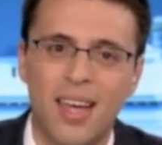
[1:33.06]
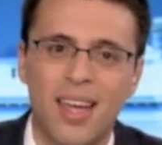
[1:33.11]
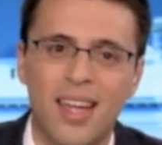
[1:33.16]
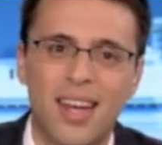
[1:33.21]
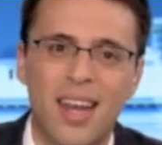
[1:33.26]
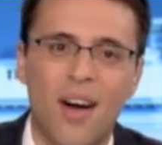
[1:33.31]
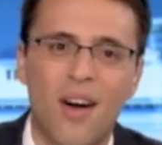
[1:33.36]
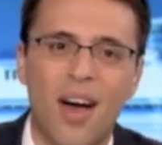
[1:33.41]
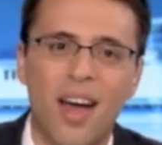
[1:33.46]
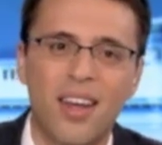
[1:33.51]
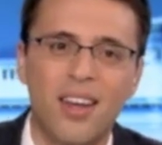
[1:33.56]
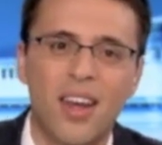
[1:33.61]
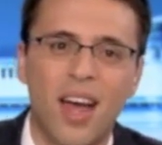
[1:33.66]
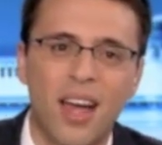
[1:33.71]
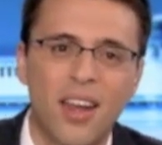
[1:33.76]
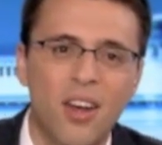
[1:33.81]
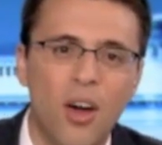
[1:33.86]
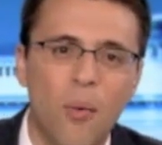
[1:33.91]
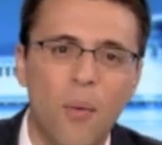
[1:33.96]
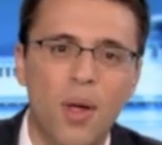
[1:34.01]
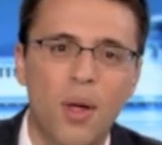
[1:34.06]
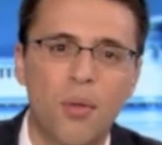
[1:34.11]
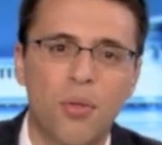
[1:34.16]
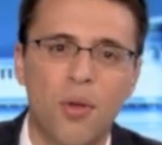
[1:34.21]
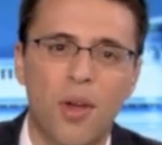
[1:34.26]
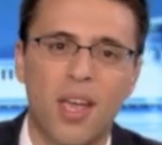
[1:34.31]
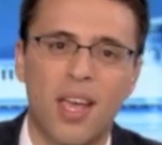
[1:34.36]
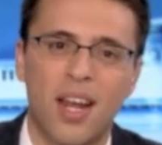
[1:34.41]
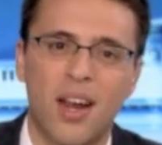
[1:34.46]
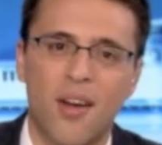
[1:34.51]
Now, I know what you're
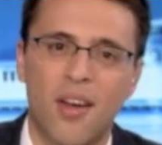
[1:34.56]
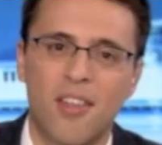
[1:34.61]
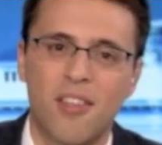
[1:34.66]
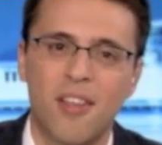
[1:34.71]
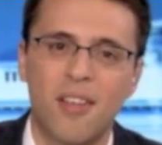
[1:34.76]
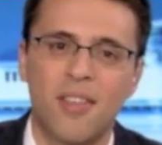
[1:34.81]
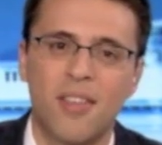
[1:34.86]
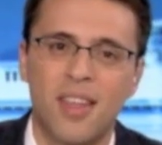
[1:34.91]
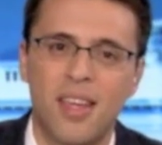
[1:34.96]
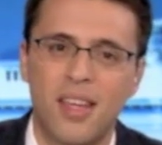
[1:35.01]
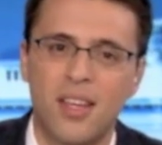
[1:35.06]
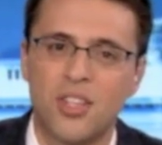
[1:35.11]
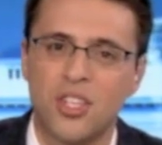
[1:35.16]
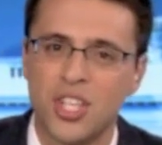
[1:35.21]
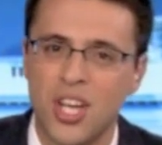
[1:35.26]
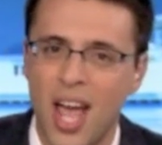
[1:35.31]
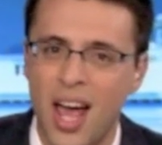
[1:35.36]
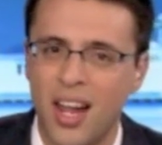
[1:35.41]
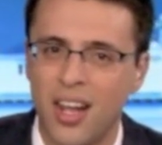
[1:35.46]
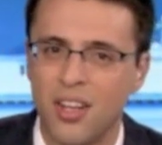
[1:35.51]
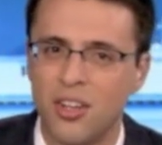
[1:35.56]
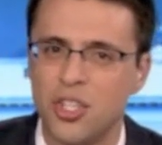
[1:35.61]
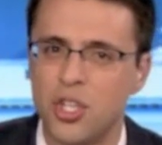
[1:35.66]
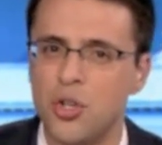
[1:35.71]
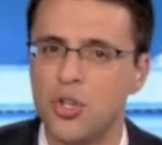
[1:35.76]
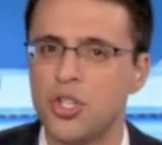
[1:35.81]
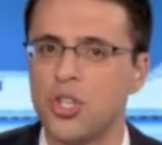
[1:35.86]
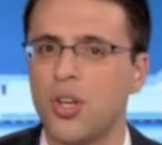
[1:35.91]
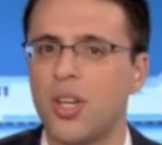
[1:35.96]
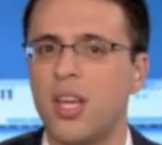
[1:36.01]
thinking here. Isn't the challenge
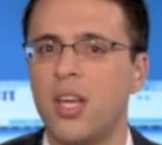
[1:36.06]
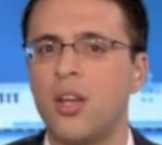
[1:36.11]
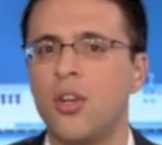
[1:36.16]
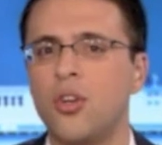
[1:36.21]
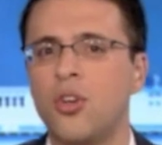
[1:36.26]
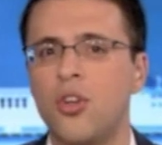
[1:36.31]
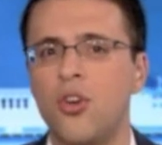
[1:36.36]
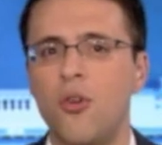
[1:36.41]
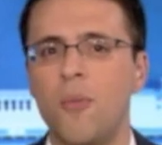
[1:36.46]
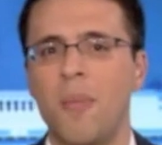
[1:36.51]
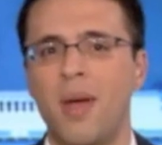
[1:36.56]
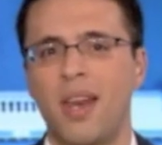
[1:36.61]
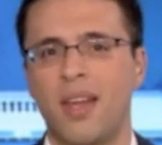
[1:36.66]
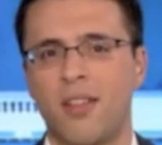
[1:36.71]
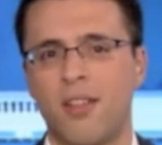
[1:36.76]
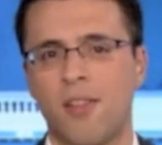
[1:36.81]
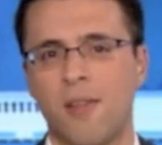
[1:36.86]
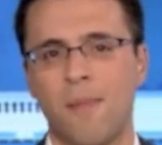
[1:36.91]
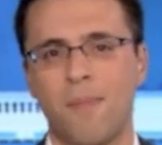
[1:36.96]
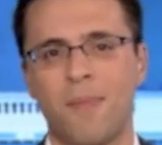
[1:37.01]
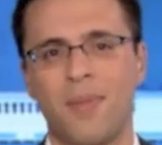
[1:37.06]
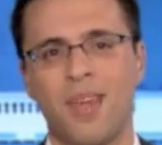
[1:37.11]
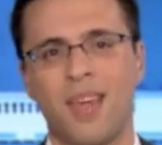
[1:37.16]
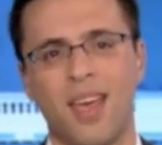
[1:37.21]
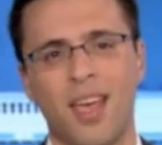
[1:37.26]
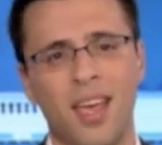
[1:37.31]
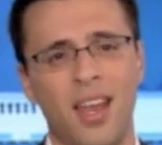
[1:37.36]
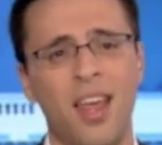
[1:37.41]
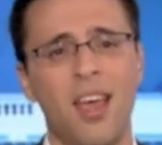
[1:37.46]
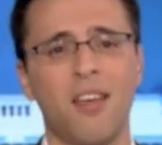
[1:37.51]
usually 2 minutes?
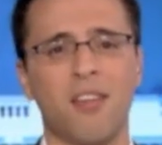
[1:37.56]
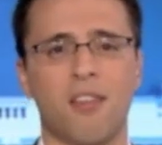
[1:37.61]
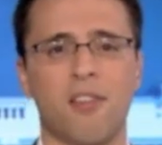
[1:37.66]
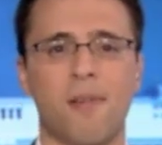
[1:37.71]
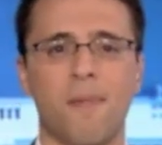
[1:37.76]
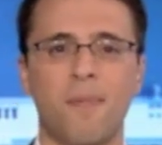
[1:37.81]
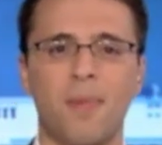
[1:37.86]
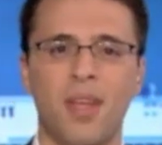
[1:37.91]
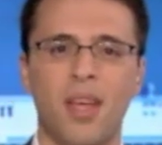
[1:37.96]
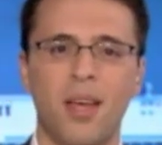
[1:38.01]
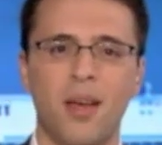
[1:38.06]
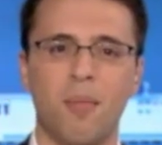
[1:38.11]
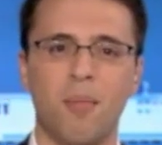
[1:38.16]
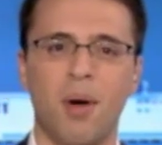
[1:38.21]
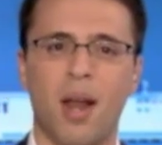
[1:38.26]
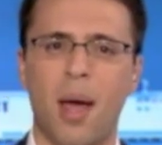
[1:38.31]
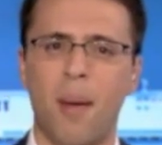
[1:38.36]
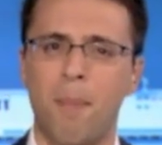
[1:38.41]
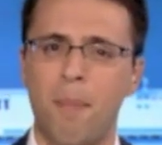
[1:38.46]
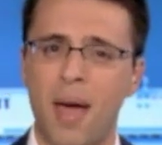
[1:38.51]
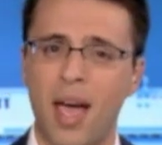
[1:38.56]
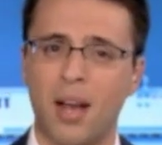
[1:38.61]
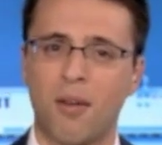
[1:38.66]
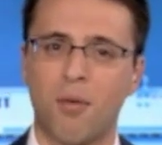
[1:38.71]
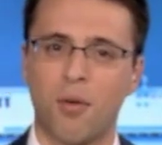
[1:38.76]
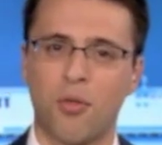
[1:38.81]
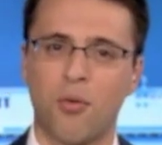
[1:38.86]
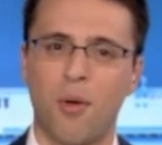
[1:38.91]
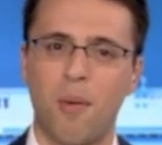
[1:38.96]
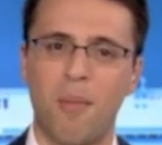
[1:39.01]
It is. But I begged
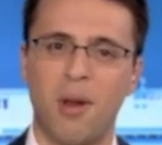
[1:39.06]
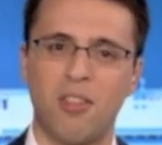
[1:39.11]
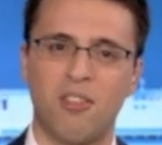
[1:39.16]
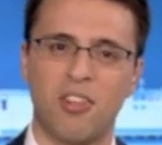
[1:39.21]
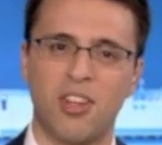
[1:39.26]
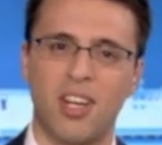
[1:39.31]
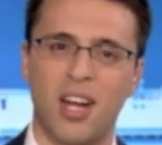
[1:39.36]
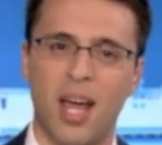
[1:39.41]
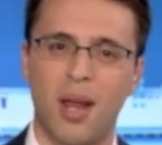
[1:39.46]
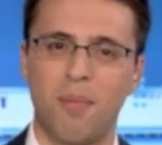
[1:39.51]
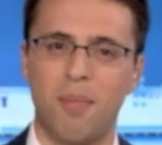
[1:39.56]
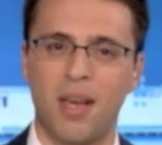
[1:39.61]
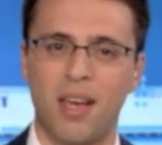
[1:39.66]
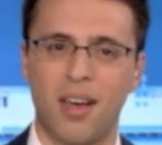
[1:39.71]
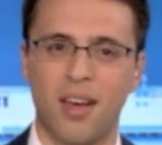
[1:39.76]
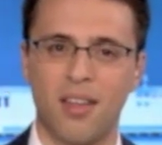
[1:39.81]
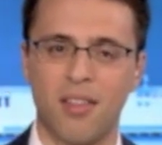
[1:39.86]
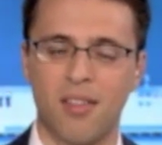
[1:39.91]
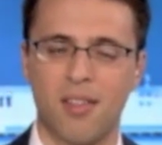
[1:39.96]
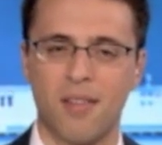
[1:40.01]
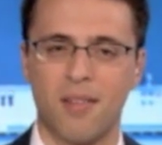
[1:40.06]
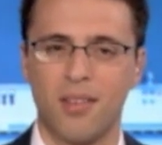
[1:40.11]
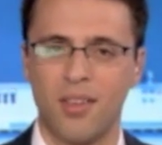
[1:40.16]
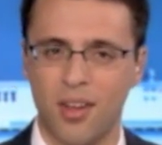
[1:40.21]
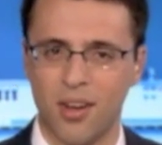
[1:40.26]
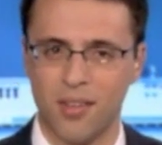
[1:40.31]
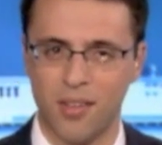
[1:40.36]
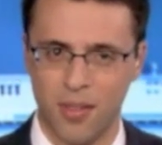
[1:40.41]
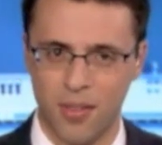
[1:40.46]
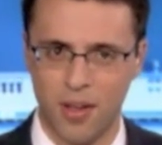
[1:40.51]
for 3 minutes tonight because,
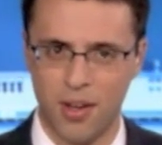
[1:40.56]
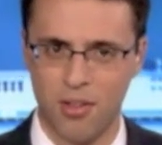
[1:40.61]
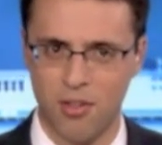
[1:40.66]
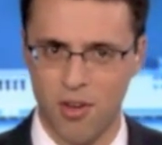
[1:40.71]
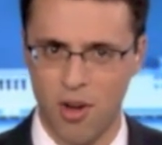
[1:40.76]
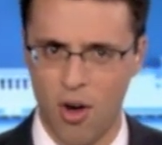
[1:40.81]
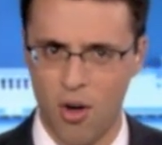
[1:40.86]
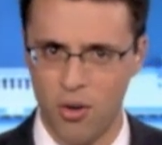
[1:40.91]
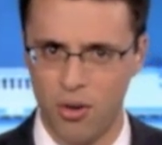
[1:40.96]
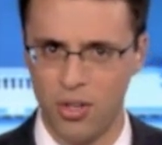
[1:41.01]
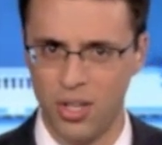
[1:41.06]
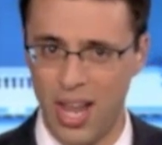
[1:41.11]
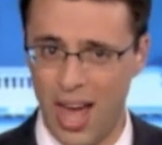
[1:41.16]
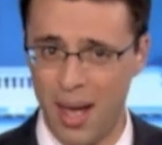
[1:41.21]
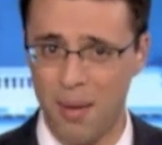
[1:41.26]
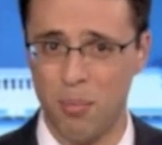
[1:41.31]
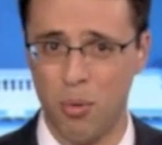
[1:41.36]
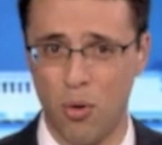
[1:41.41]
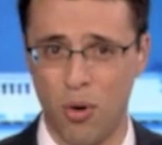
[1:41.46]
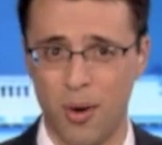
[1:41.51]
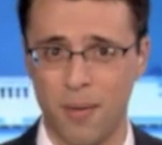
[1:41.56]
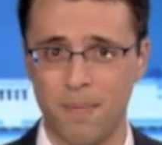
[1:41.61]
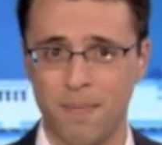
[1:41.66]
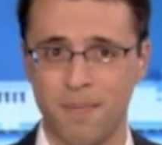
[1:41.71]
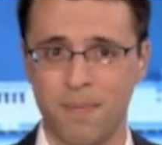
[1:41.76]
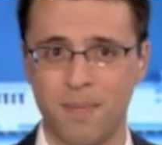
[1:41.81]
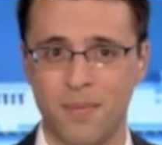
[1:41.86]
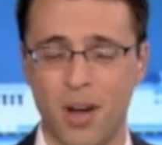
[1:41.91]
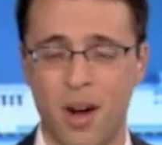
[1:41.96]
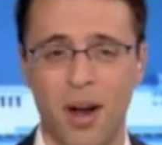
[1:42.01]
look, the thing's called Libor.
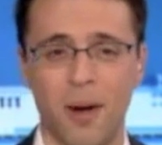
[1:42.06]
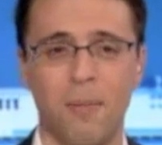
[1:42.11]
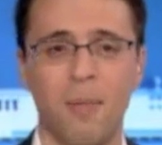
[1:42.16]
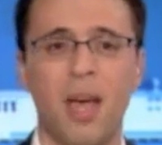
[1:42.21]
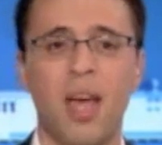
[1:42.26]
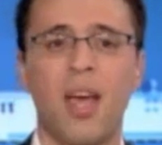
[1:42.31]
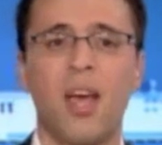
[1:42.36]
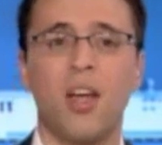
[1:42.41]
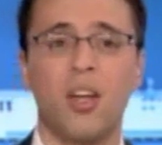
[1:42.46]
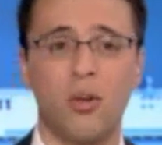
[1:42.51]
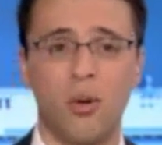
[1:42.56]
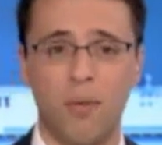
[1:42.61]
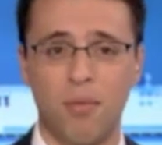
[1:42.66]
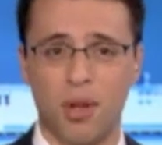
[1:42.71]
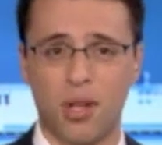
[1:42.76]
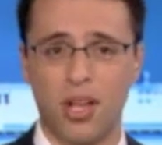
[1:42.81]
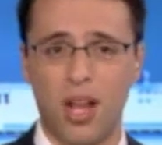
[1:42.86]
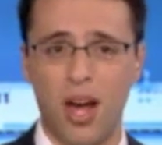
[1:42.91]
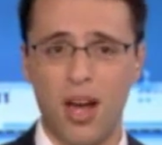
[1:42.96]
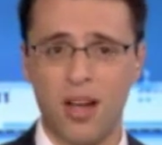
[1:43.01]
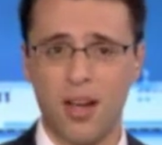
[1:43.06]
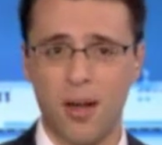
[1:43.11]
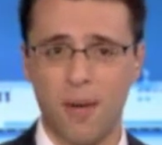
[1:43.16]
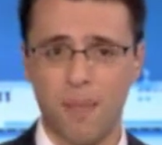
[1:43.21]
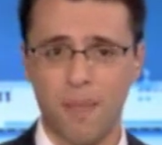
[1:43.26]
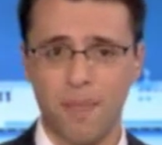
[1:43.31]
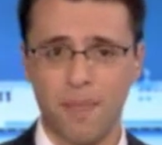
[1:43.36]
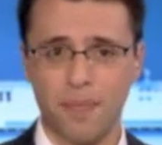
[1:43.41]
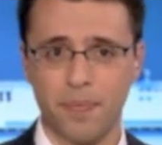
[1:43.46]
All right. Do we have the clock?